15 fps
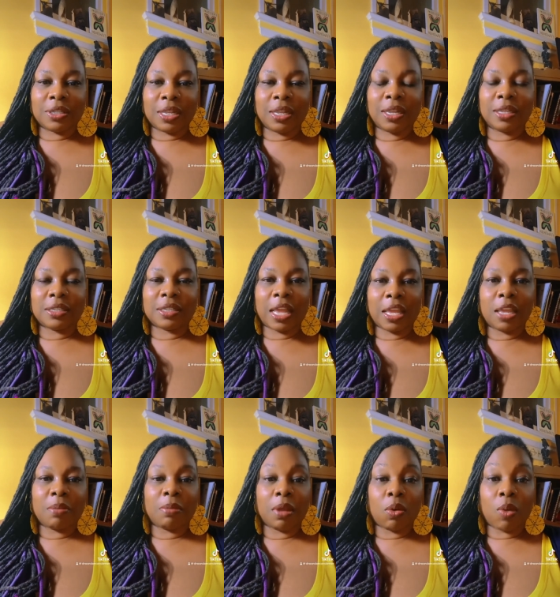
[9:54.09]
It has
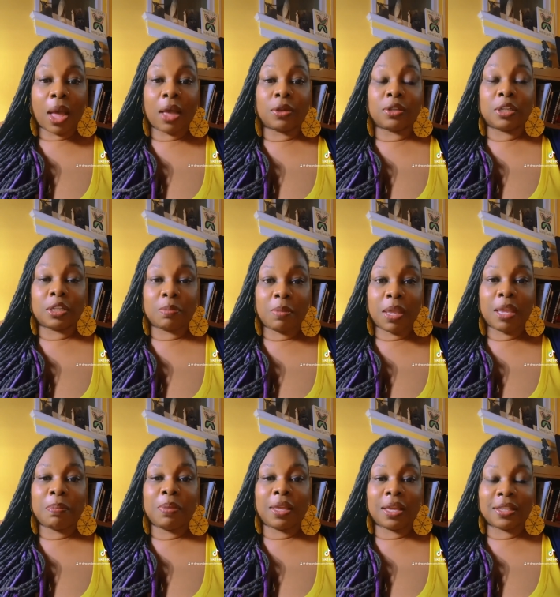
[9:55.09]
taken me a while to
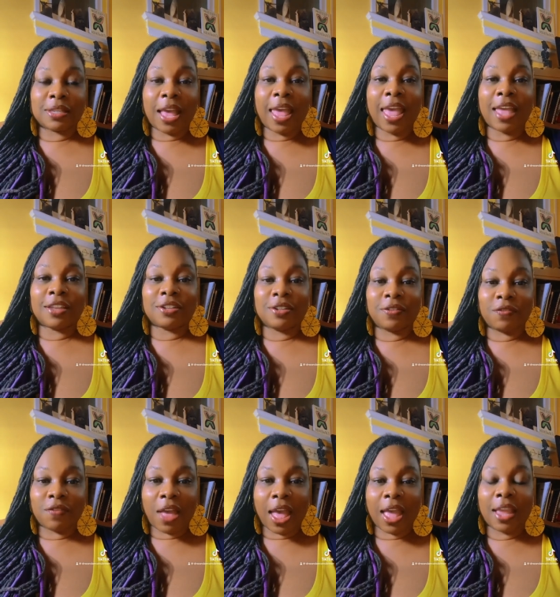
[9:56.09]
speak because I had to
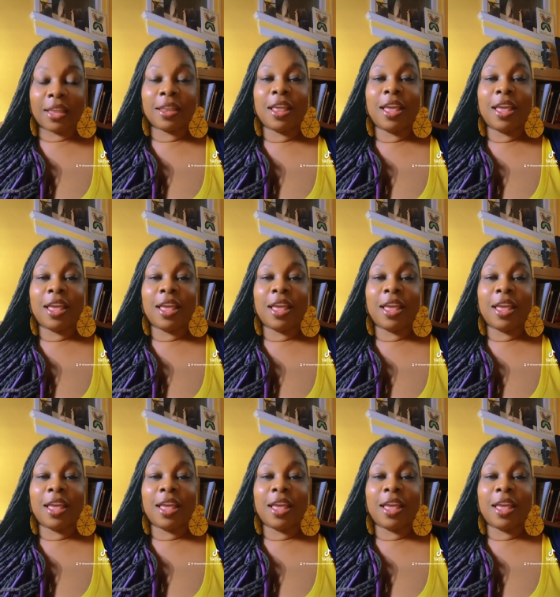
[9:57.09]
find